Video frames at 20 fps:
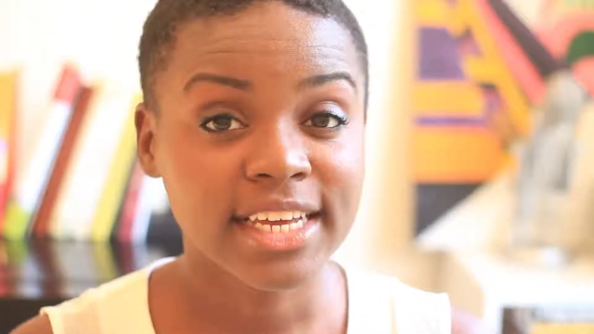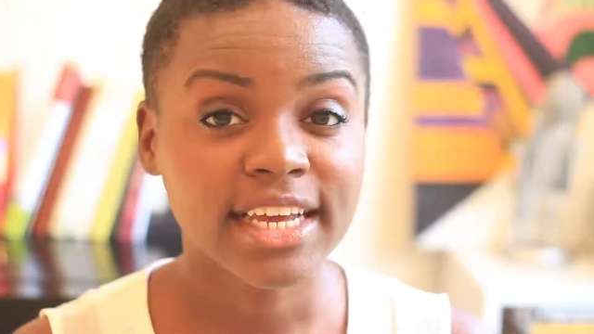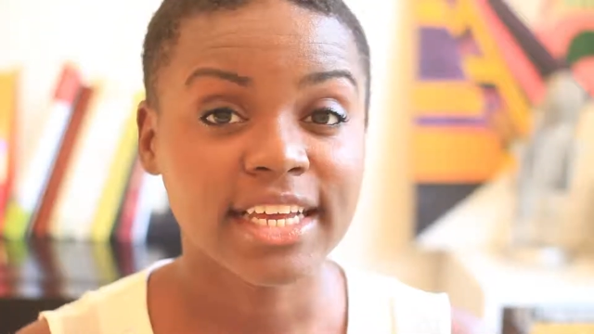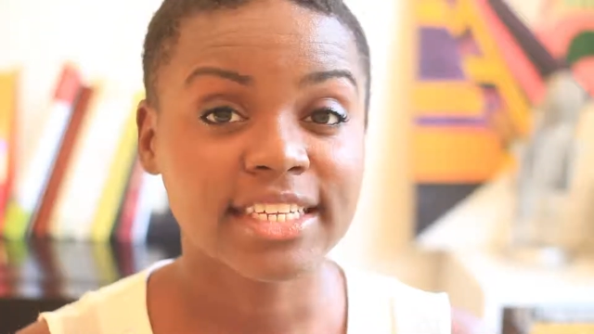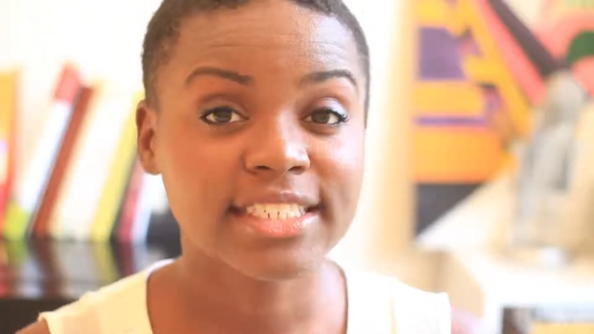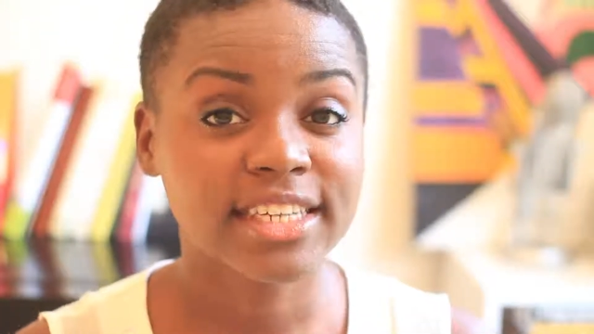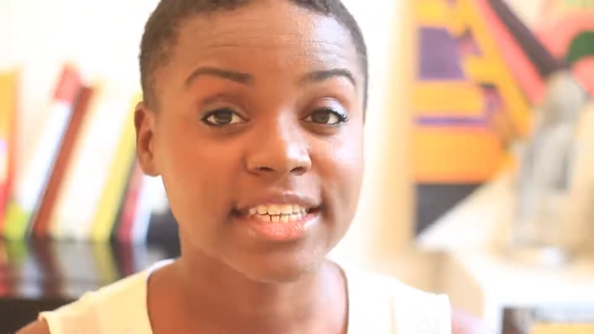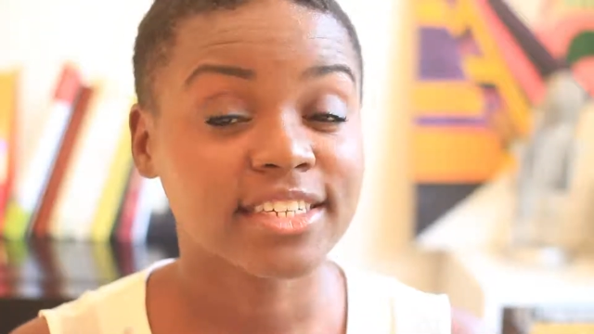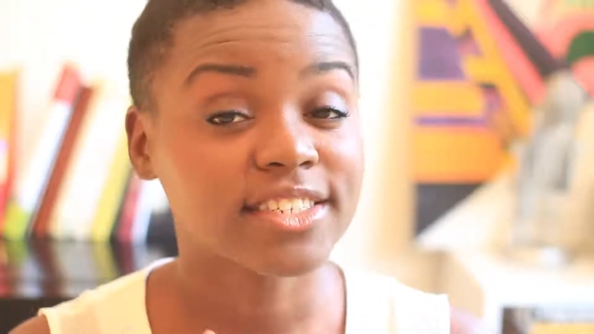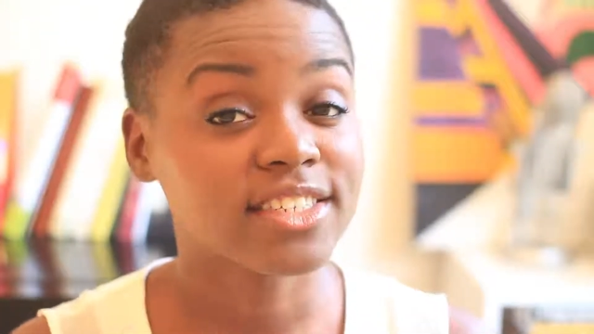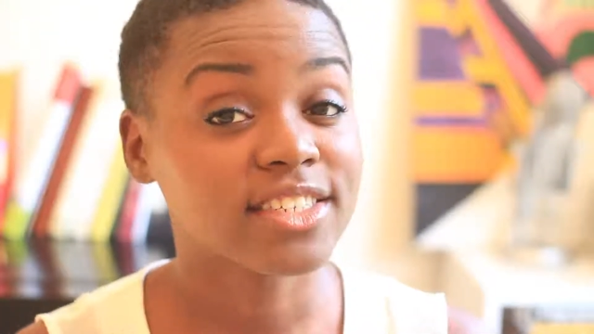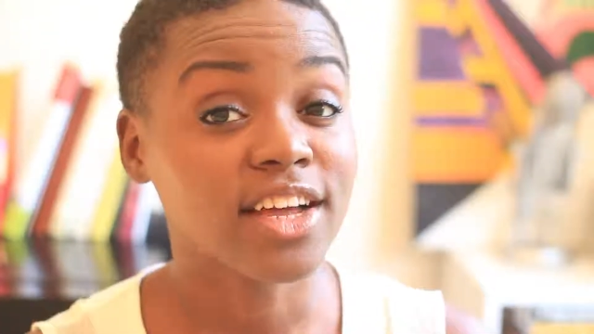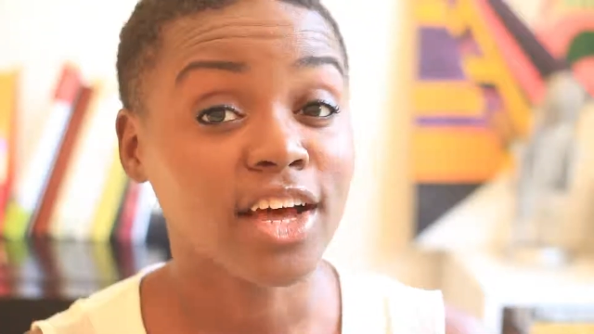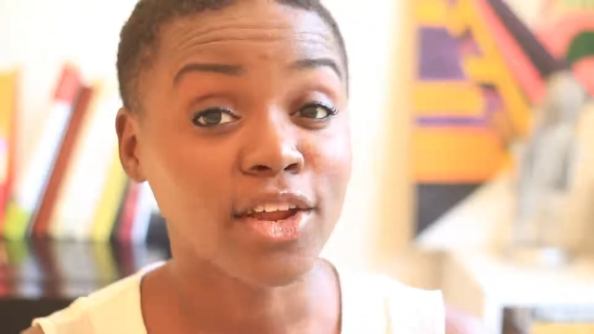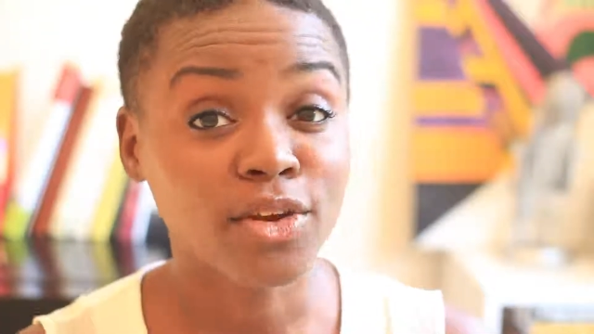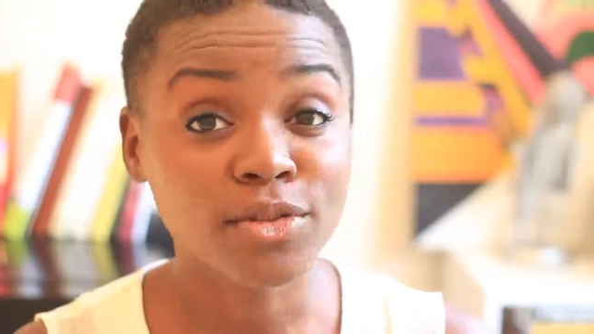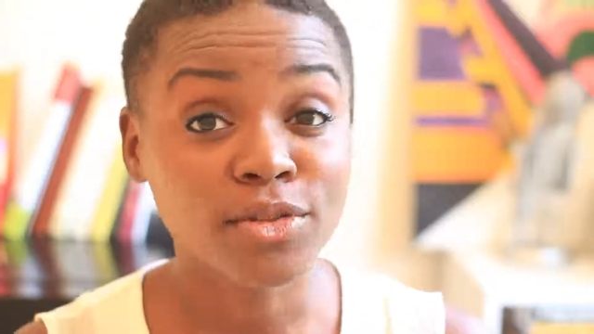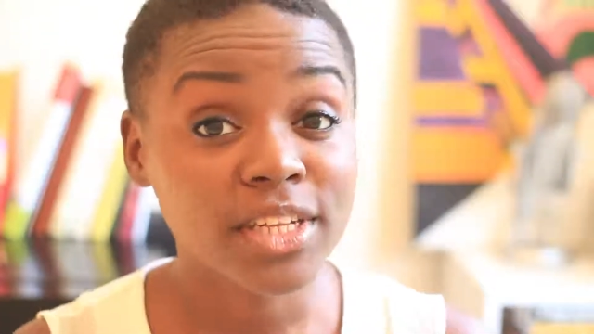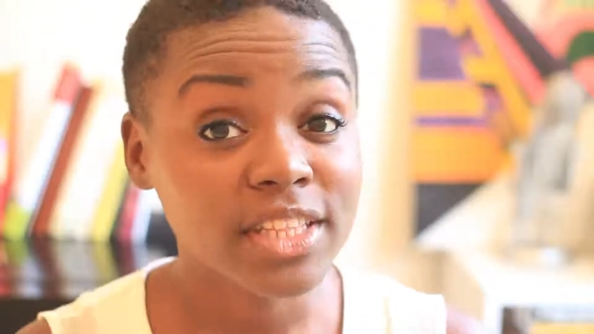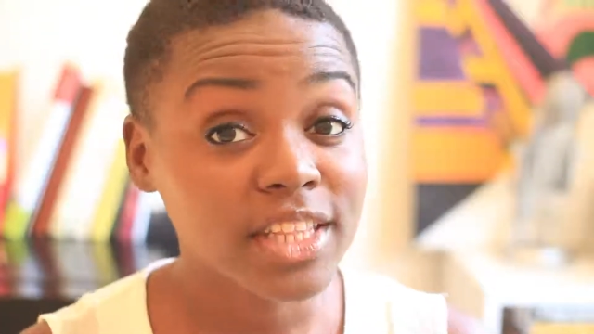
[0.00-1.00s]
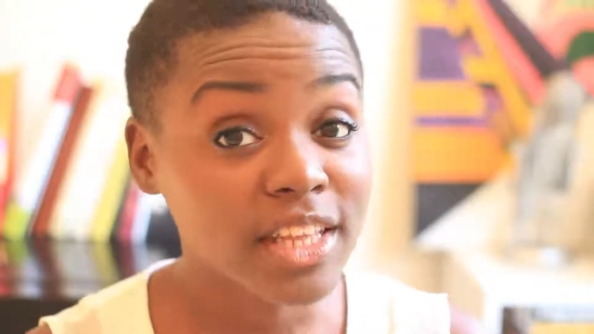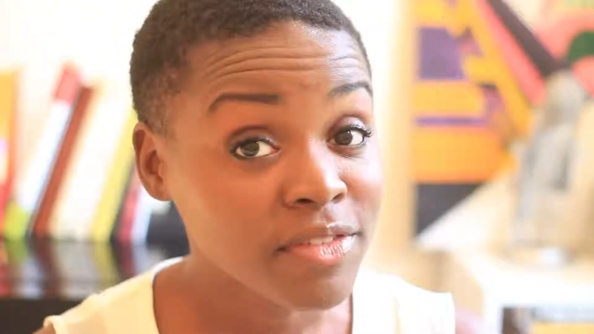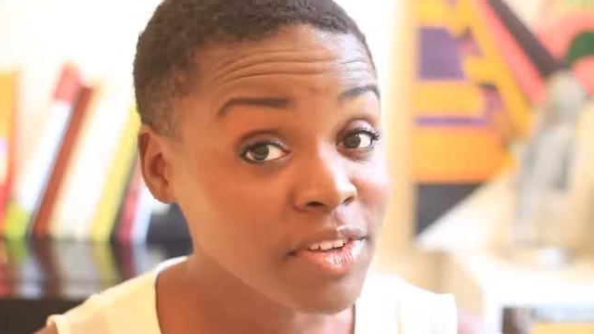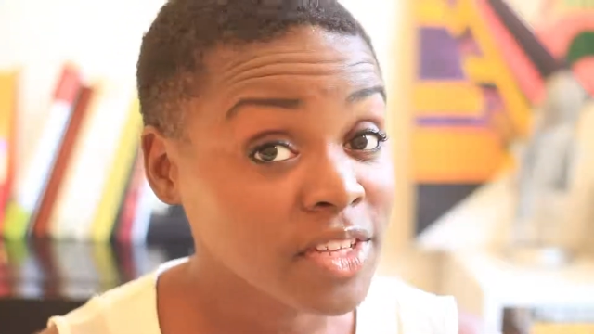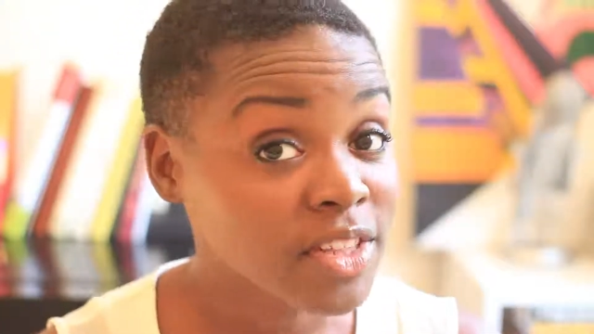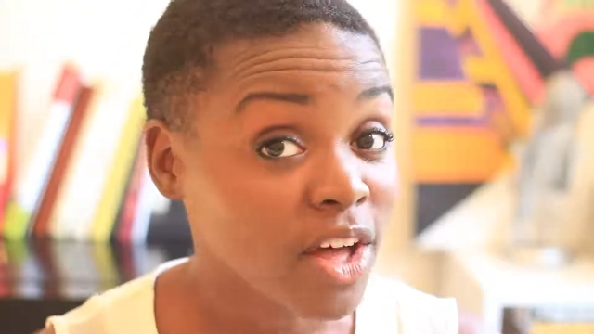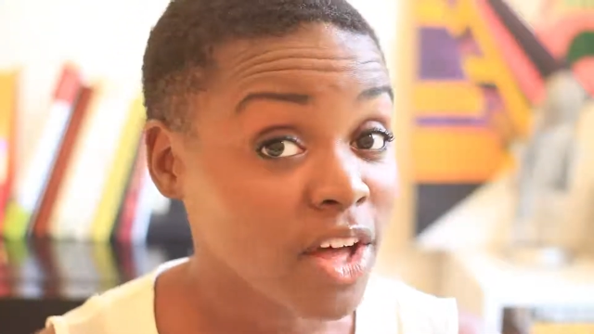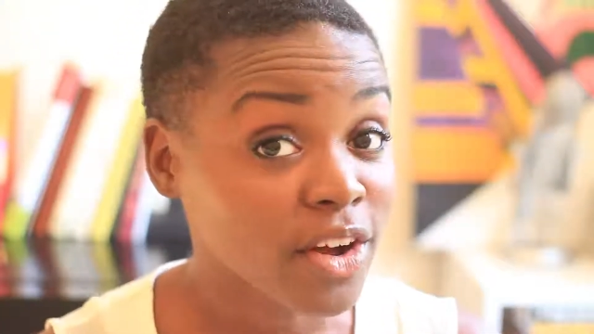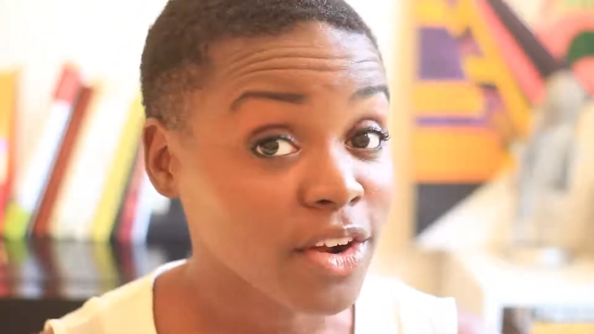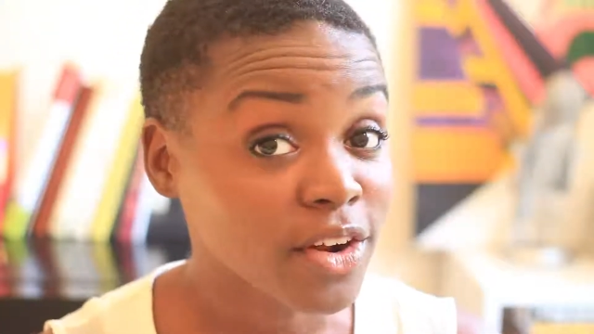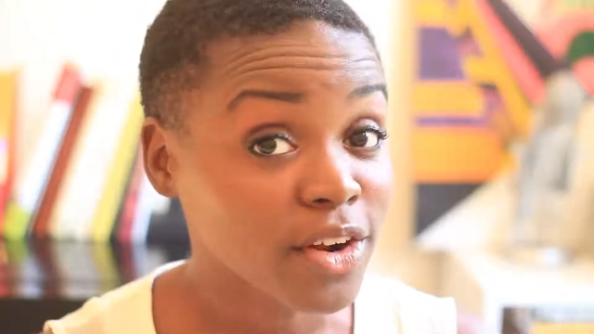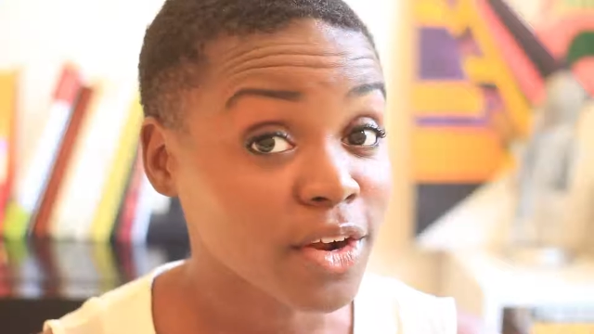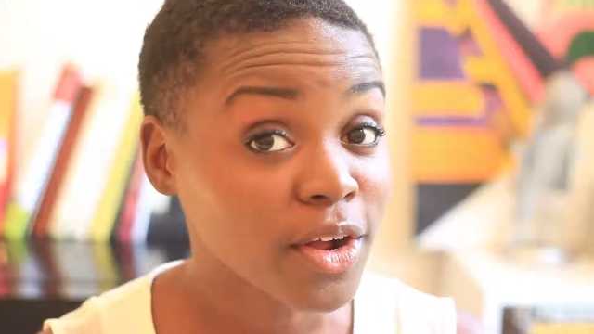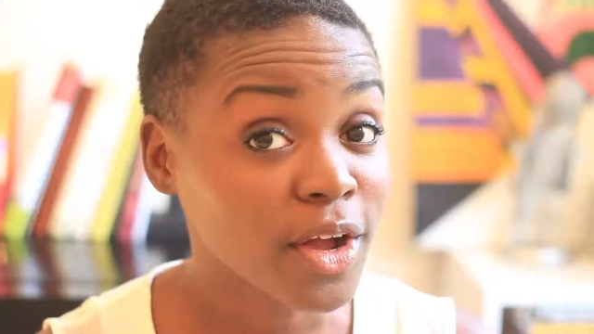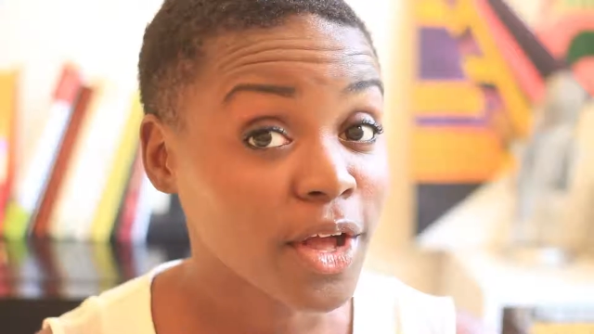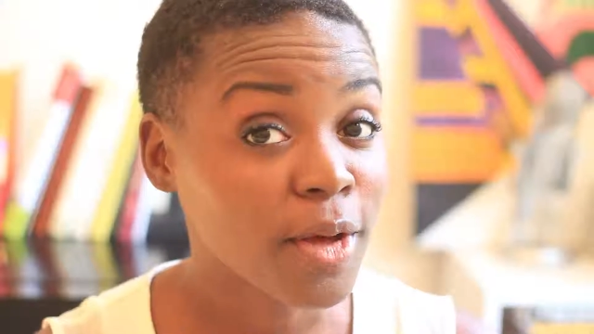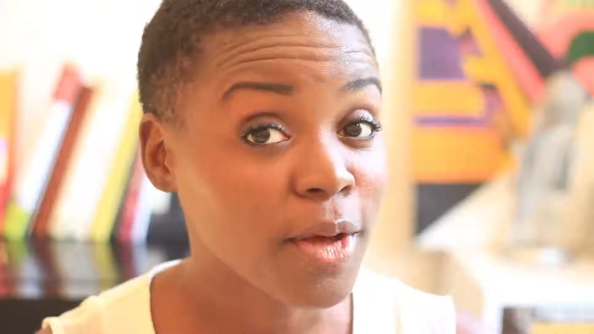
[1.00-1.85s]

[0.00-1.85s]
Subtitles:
is linked to not only living longer,